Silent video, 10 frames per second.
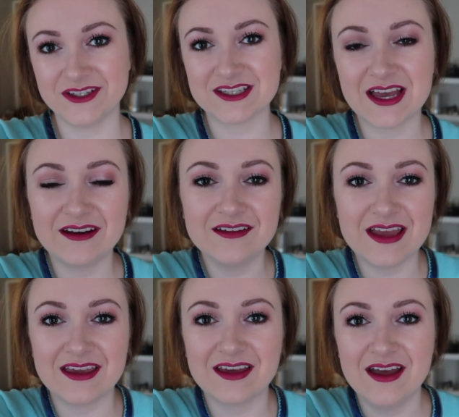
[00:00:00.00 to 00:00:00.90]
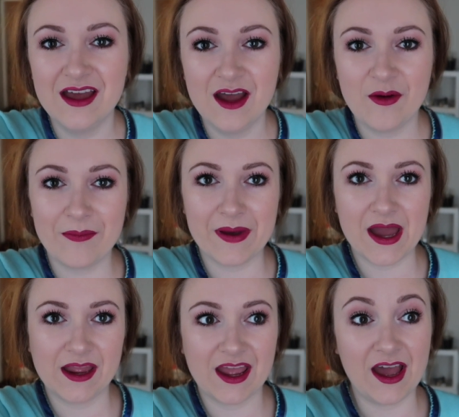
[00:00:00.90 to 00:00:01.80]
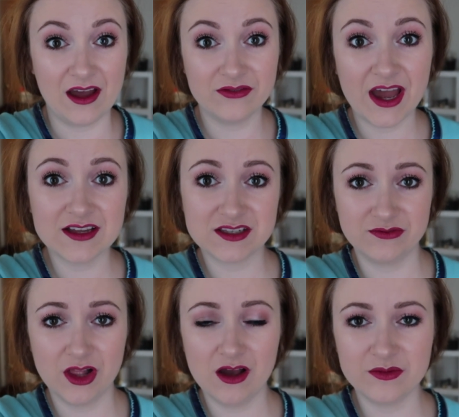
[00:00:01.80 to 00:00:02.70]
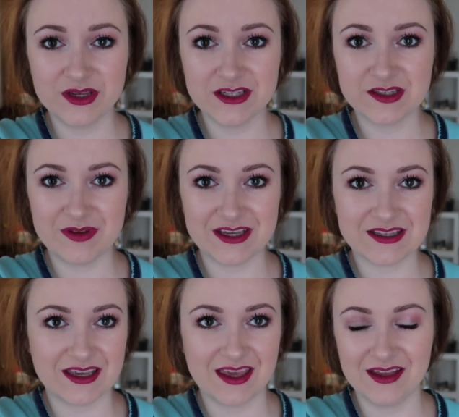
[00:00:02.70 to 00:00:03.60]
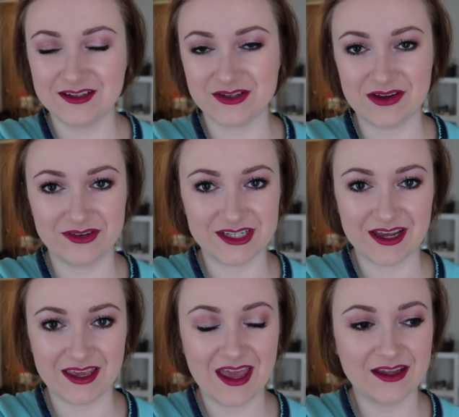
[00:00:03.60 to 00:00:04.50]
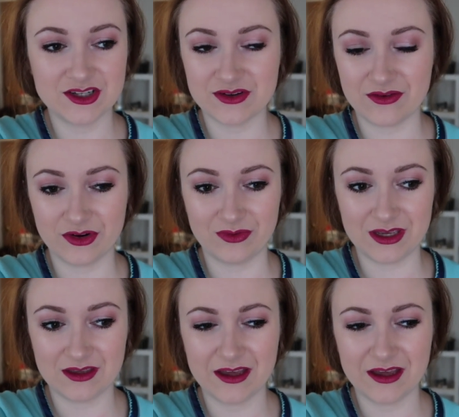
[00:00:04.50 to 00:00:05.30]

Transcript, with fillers: And it's kind of like my half-assed Vlogmas because I can't do every day. I can't do every week.